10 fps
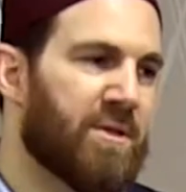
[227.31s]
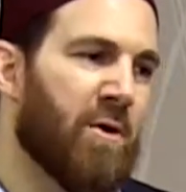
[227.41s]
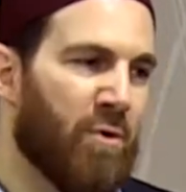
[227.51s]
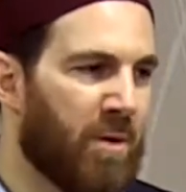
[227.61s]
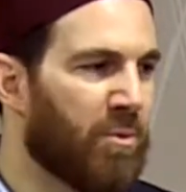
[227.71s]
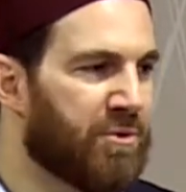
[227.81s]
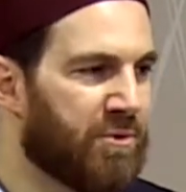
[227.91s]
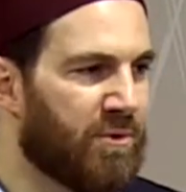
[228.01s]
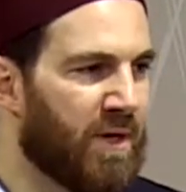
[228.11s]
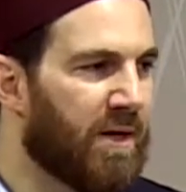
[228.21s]
They were able to
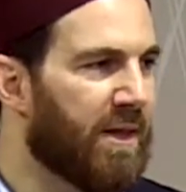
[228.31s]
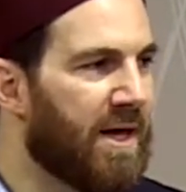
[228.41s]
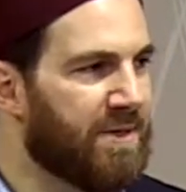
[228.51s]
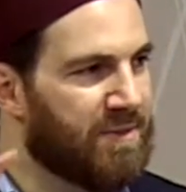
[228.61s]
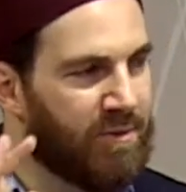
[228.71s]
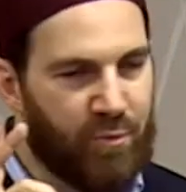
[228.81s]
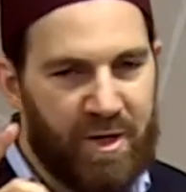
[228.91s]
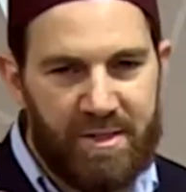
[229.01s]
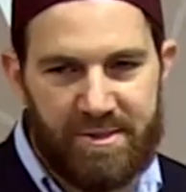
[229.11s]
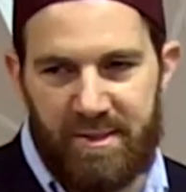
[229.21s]
do that. That is the
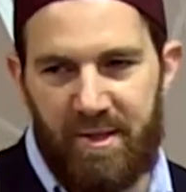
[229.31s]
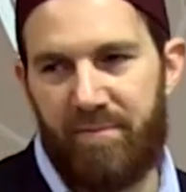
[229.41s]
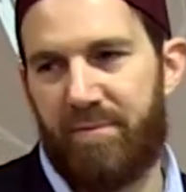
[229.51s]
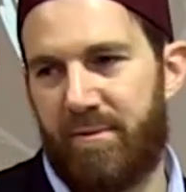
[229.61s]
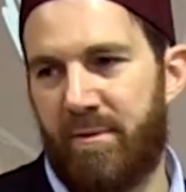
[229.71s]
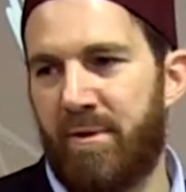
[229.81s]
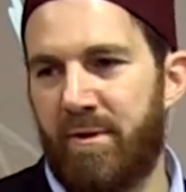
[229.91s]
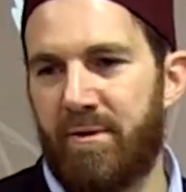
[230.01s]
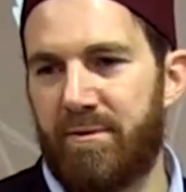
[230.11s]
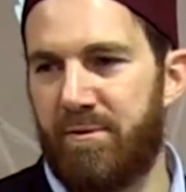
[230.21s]
greatest gift
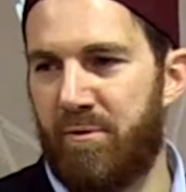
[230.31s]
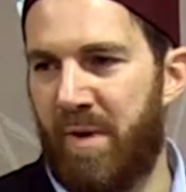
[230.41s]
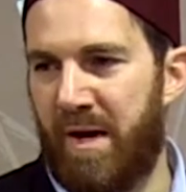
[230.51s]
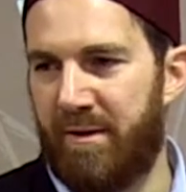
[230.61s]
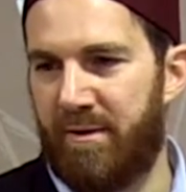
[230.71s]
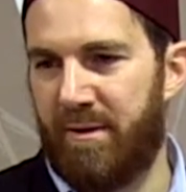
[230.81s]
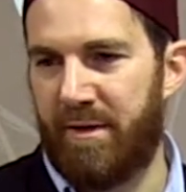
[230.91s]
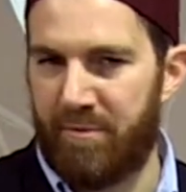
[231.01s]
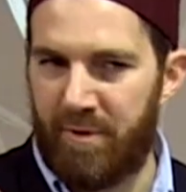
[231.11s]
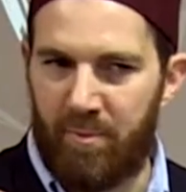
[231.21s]
to humanity,
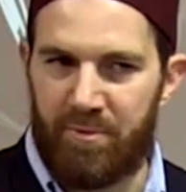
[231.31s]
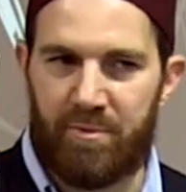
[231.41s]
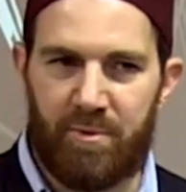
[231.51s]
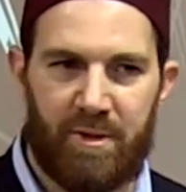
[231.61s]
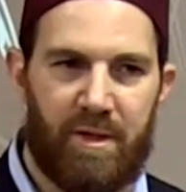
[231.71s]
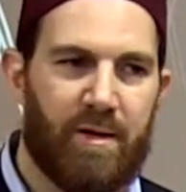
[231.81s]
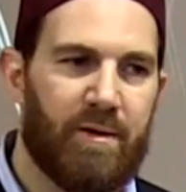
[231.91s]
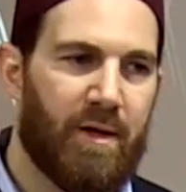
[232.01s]
that they're able to bring that.